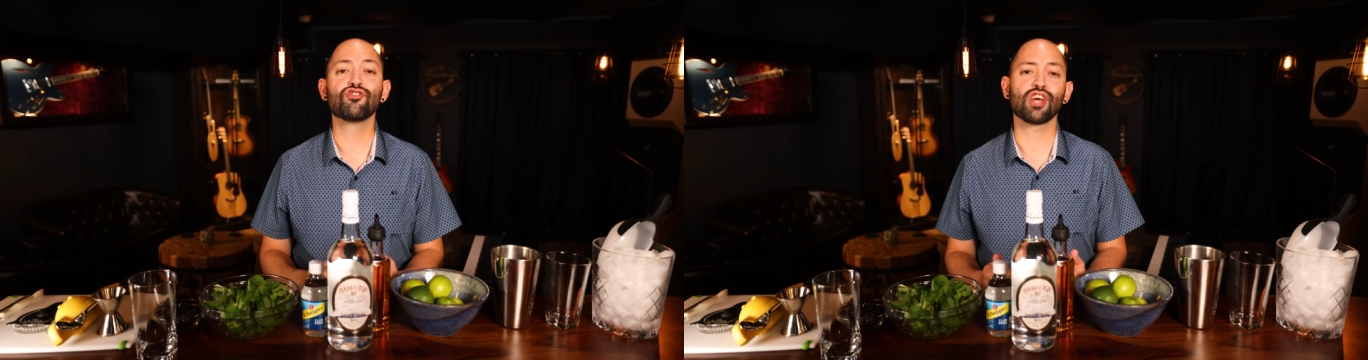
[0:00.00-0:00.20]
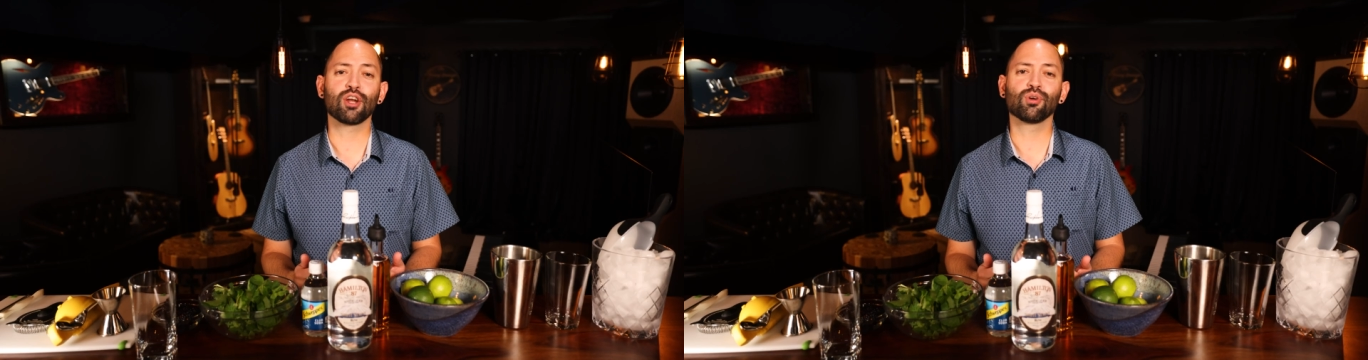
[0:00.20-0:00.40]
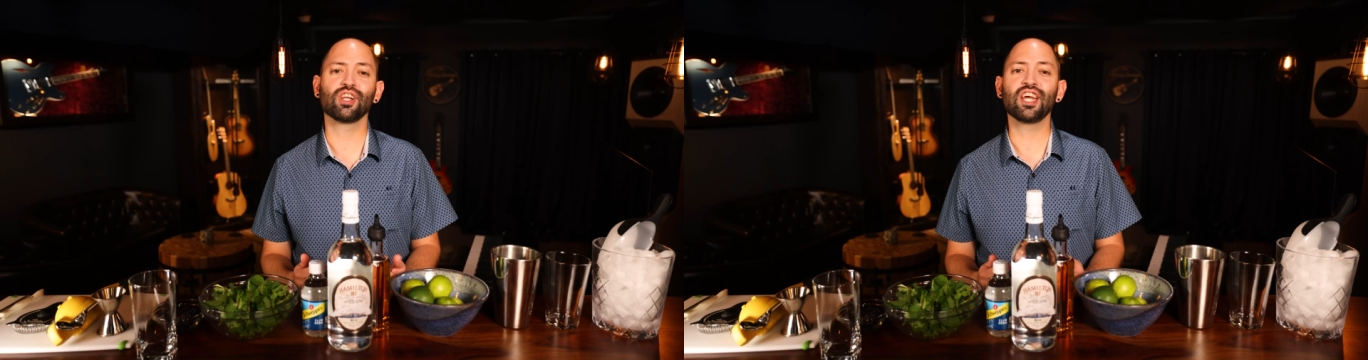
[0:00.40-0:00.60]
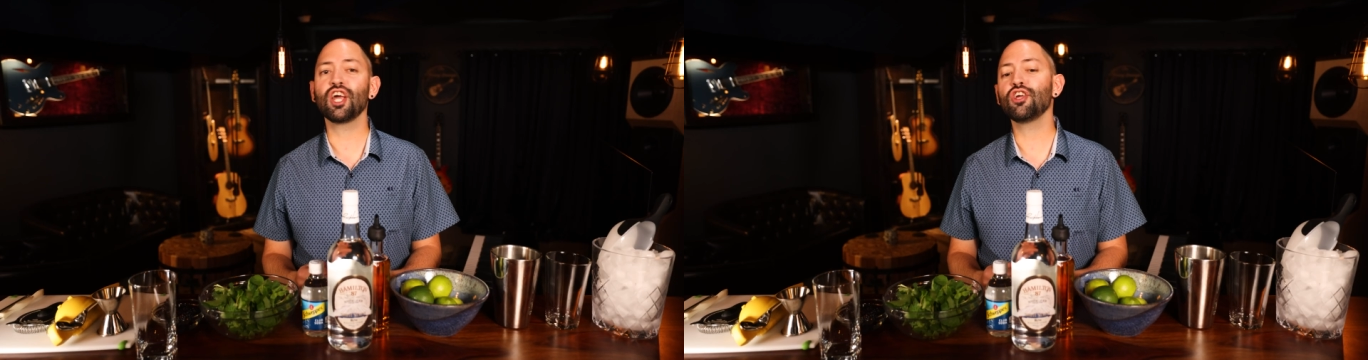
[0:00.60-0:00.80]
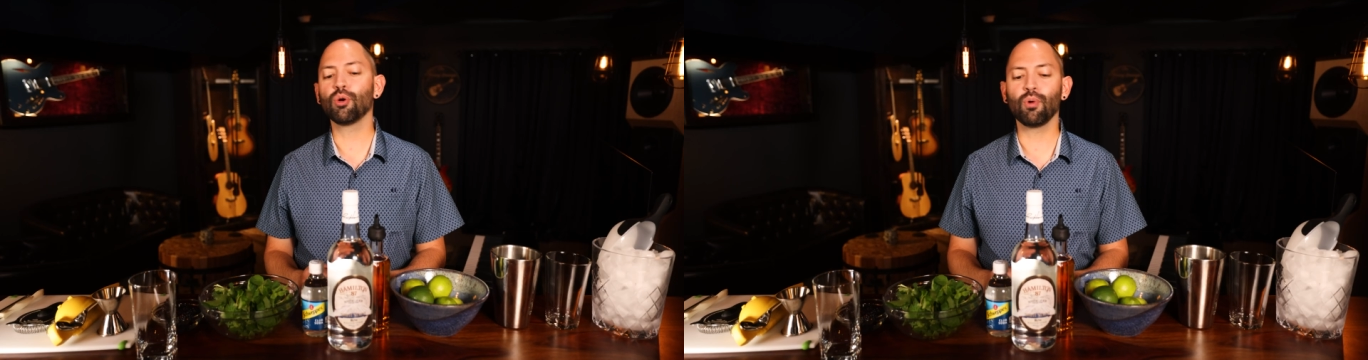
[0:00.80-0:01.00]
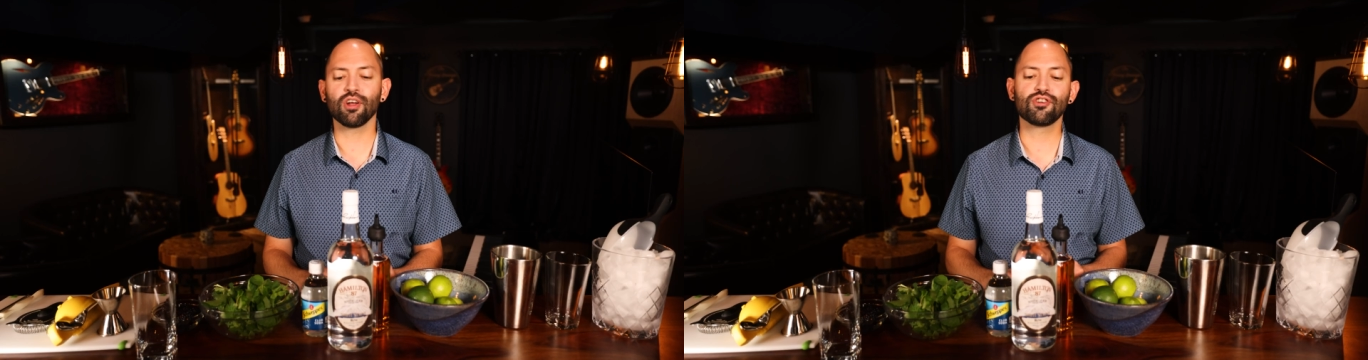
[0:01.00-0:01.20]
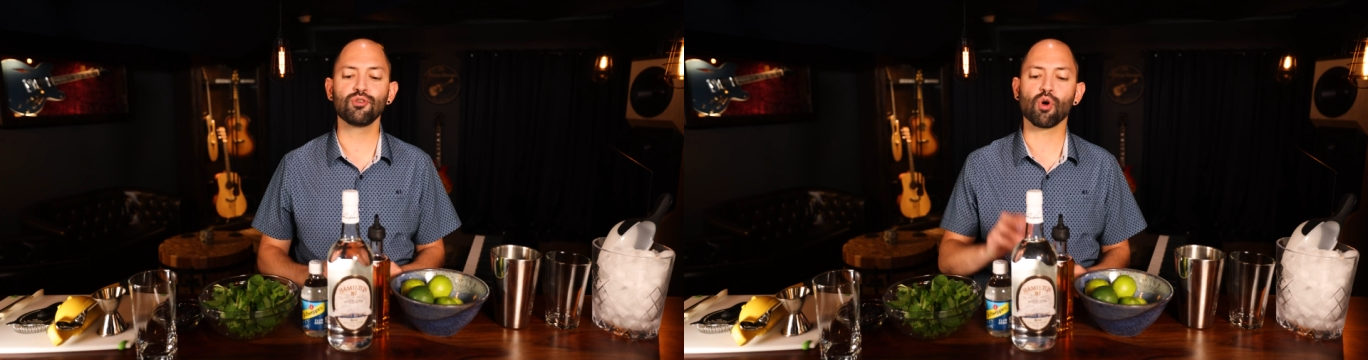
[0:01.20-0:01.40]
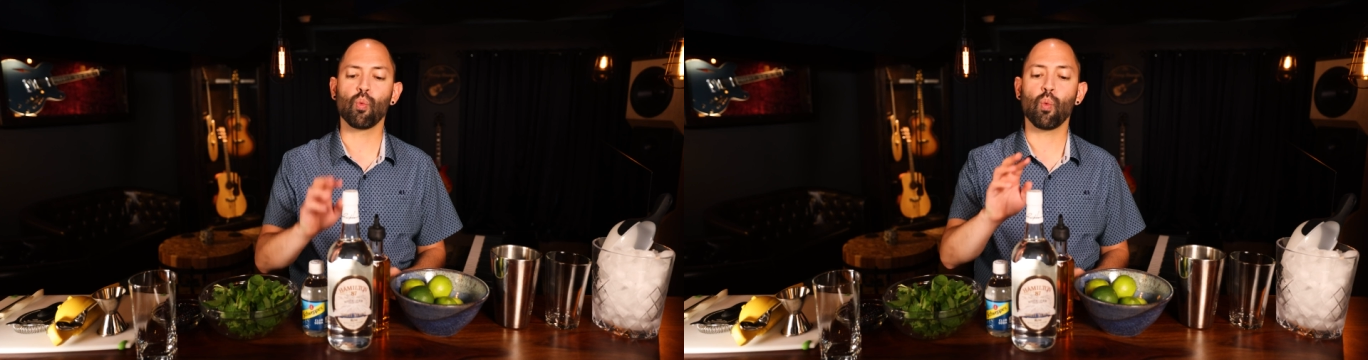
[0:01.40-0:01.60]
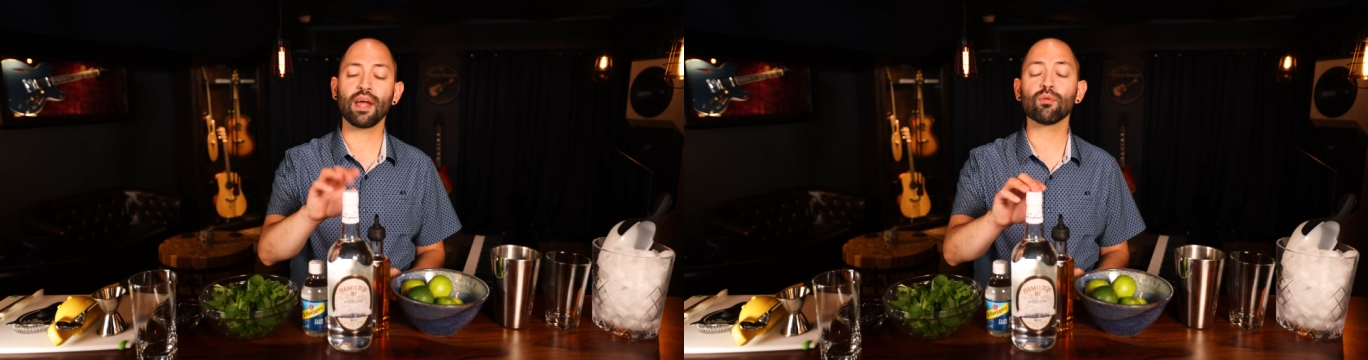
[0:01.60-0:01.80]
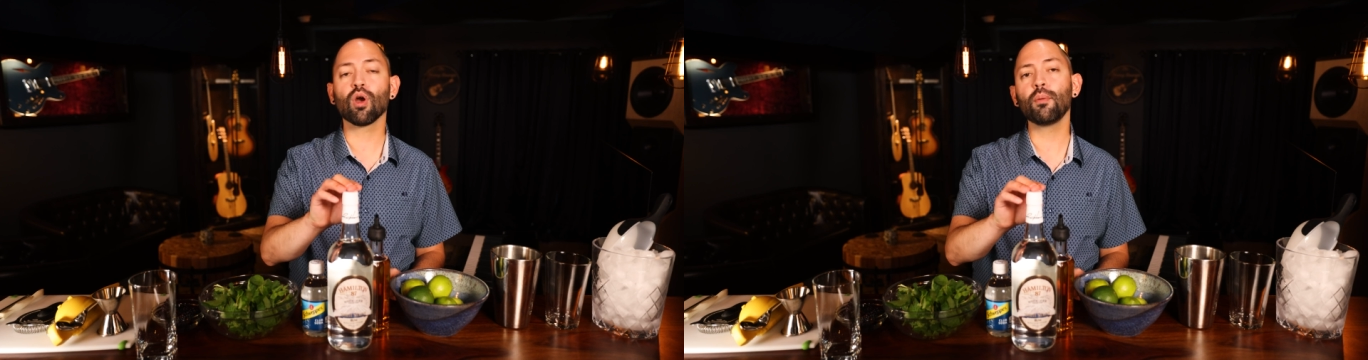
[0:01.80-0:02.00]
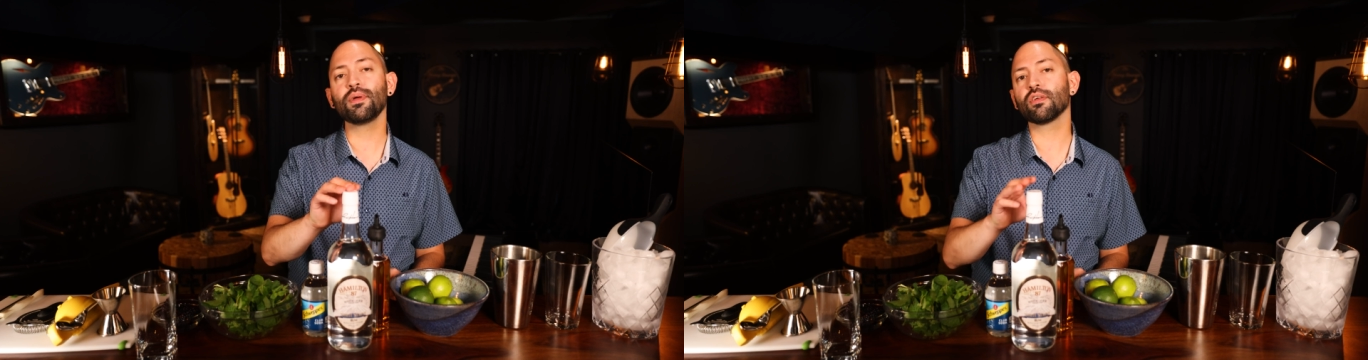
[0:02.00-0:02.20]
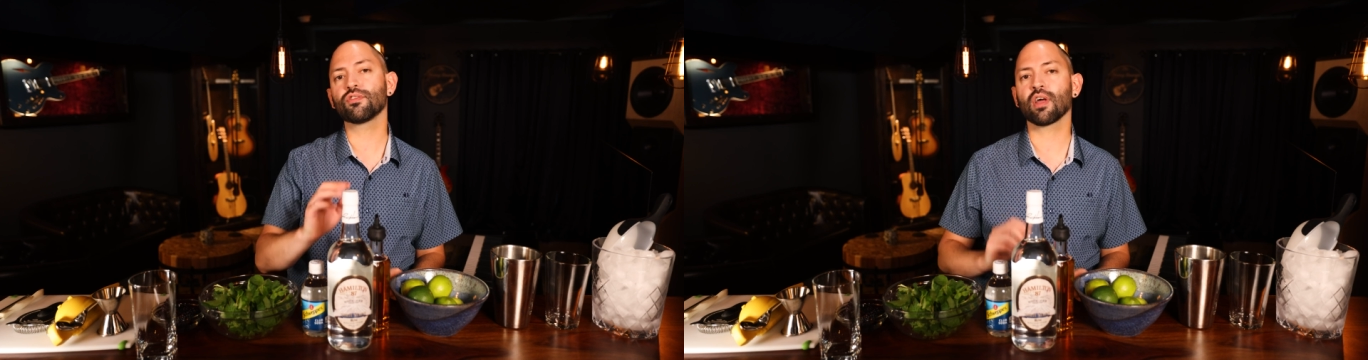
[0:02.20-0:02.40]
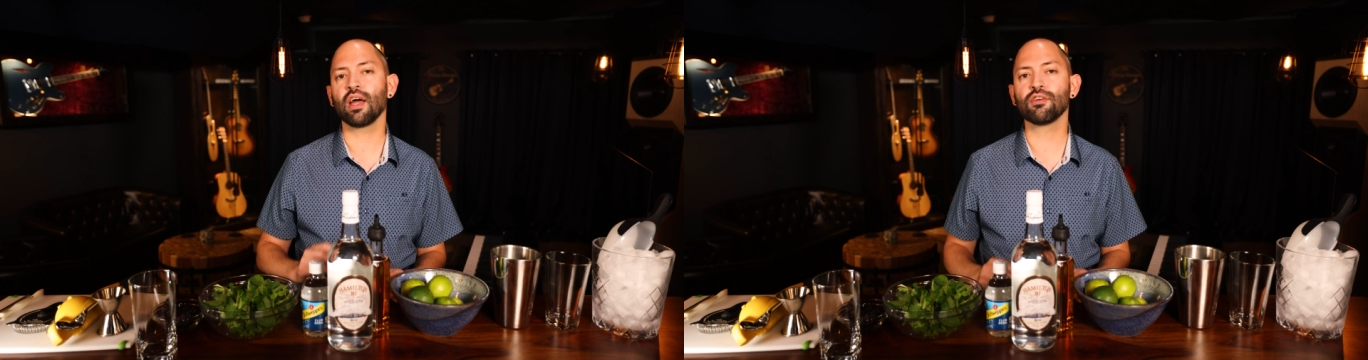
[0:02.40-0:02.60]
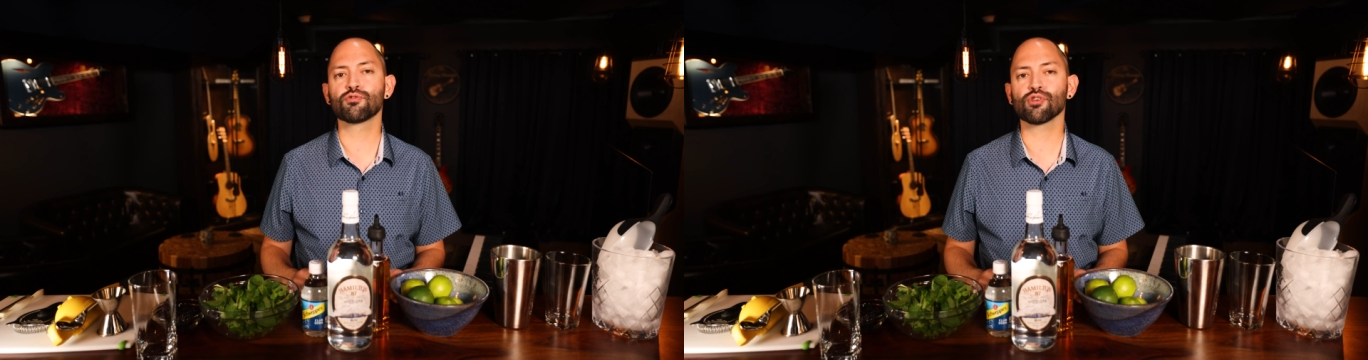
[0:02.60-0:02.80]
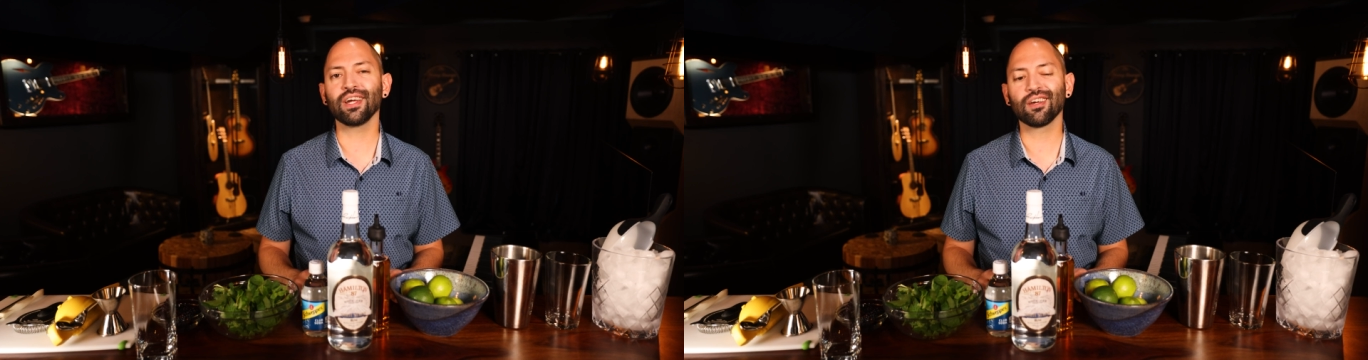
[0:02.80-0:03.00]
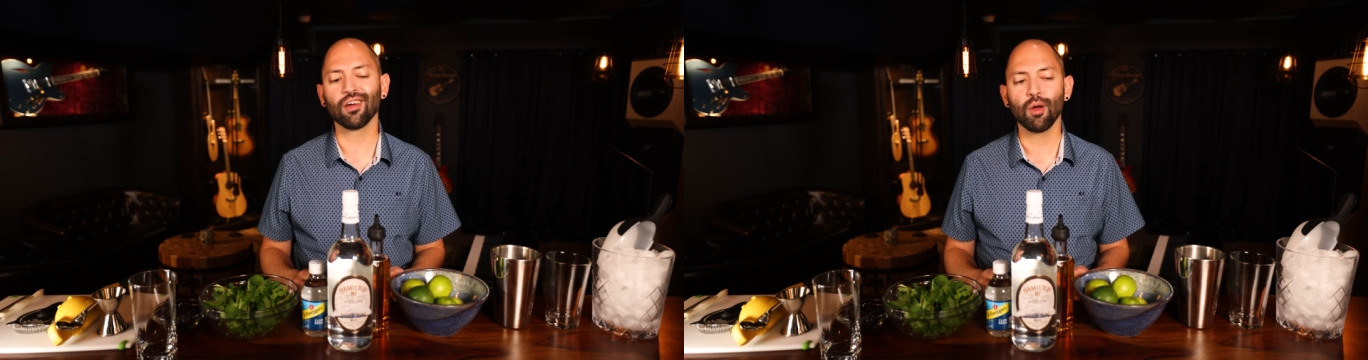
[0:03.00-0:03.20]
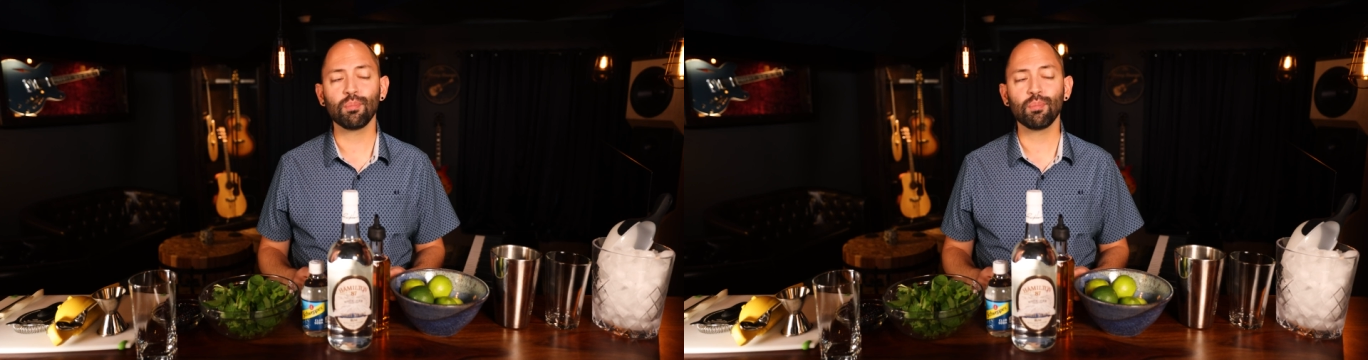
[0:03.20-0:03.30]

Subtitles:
Generally, you'll want to use a white rum in this kind of drink